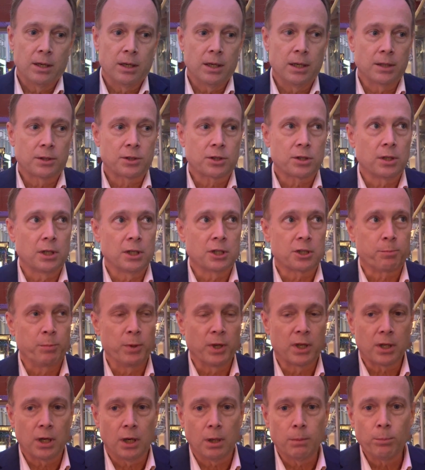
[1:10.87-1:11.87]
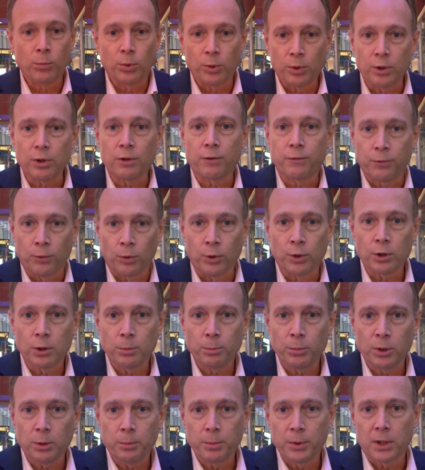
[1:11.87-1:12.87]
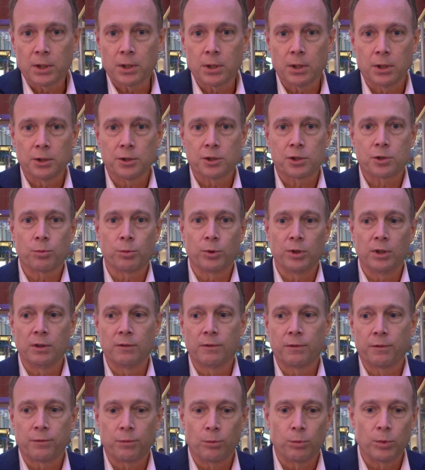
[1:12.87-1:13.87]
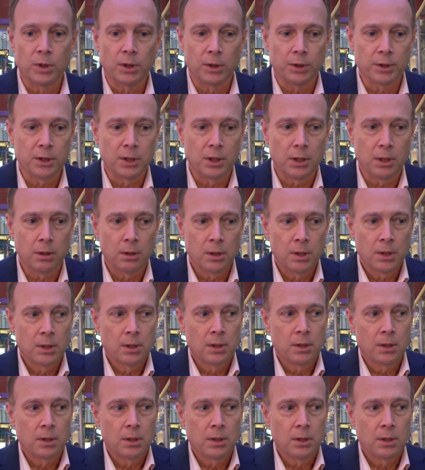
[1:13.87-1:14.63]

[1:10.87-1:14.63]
it's it's become more affordable because we've really